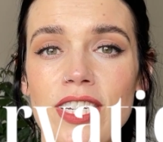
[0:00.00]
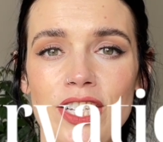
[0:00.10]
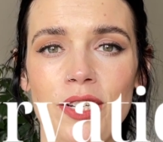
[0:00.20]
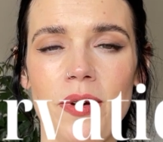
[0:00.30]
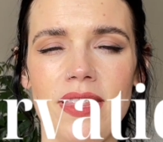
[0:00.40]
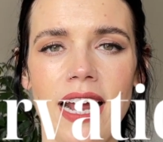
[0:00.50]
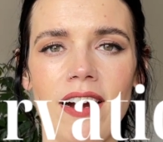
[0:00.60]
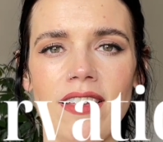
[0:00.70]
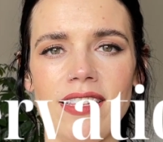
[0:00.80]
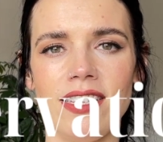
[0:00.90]
to it
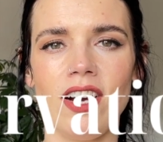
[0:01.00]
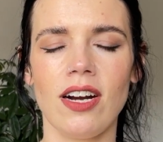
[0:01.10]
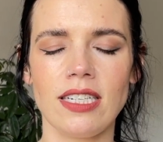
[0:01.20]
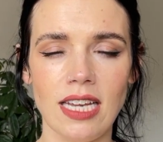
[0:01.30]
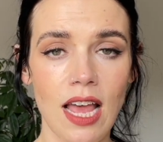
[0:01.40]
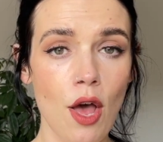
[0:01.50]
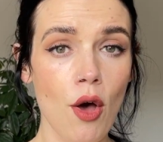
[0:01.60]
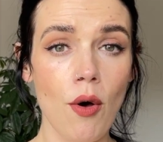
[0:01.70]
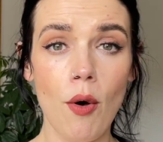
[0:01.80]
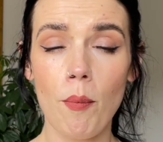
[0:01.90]
there at the start,
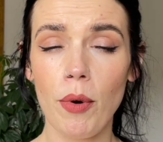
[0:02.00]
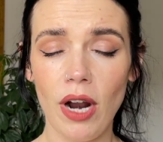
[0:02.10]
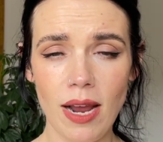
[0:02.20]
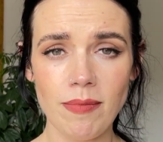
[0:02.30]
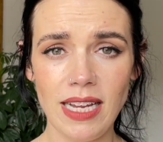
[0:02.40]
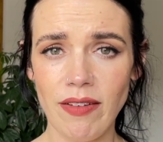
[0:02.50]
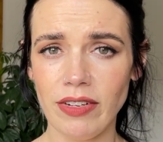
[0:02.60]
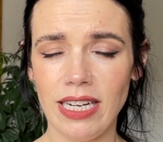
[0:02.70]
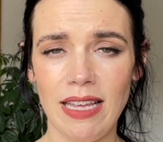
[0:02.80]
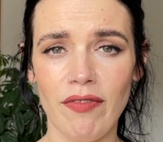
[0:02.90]
but I'm
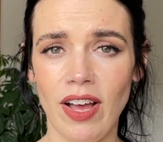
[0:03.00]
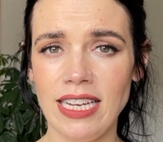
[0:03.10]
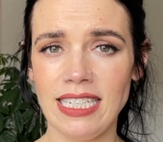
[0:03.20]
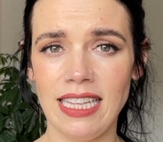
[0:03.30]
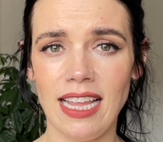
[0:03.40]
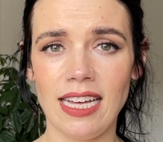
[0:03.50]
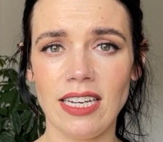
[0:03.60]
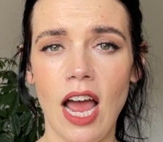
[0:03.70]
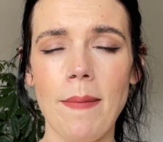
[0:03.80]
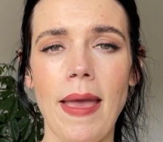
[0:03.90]
definitely finding that
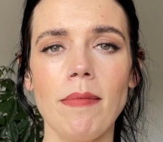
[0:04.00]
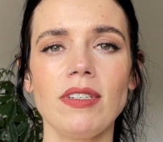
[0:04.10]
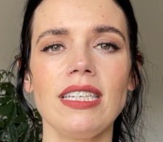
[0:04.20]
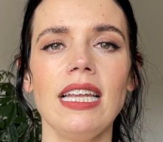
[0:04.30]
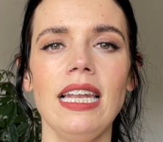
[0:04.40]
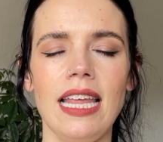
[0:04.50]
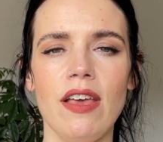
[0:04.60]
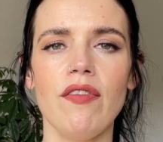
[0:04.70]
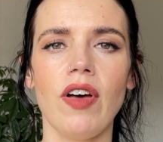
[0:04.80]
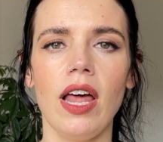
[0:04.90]
I'm able to
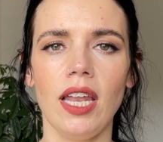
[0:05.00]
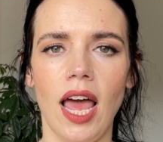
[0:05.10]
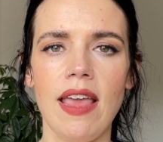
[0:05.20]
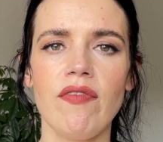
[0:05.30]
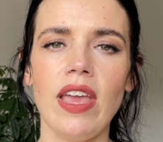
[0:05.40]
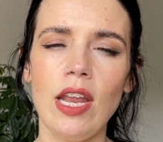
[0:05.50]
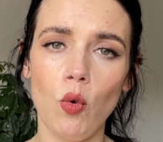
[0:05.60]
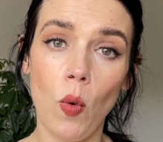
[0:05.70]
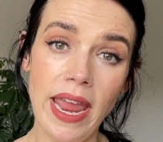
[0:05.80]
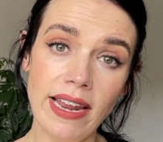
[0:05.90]
live a life
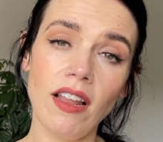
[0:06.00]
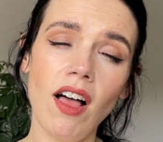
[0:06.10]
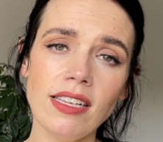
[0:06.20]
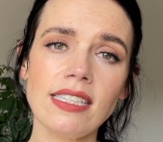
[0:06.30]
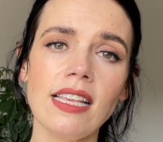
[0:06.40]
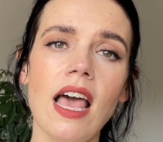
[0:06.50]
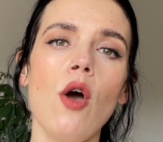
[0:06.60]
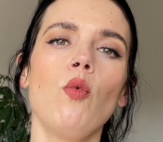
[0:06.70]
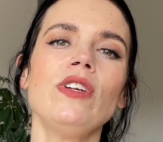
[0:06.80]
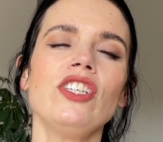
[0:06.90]
in weight loss,
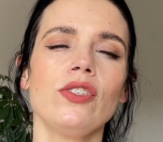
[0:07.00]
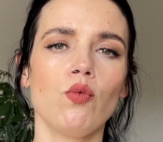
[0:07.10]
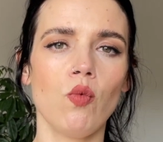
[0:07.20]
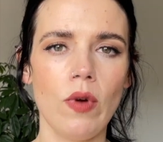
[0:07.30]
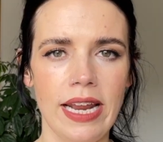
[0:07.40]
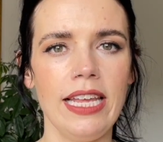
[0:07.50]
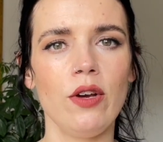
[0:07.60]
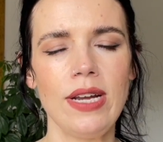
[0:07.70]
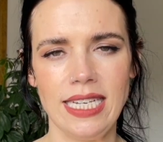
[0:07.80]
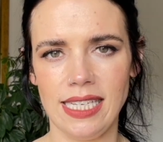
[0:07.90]
which is really
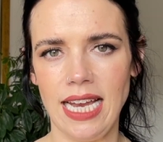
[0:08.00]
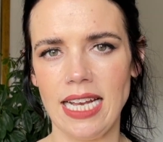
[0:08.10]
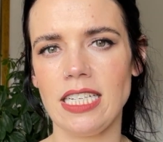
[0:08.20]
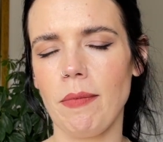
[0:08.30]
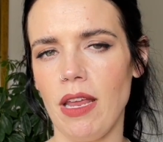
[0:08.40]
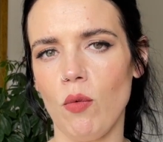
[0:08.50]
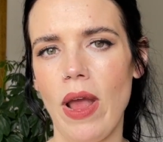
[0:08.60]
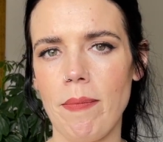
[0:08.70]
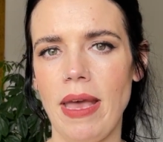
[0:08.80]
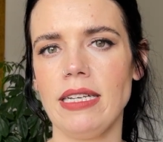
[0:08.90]
going to stand to me in
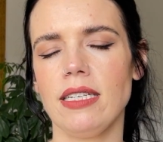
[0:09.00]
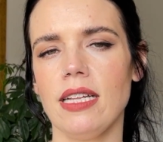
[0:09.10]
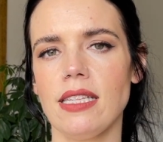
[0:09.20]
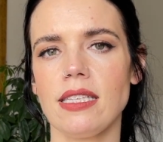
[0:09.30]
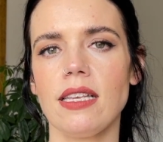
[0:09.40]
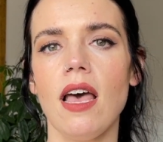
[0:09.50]
weight maintenance.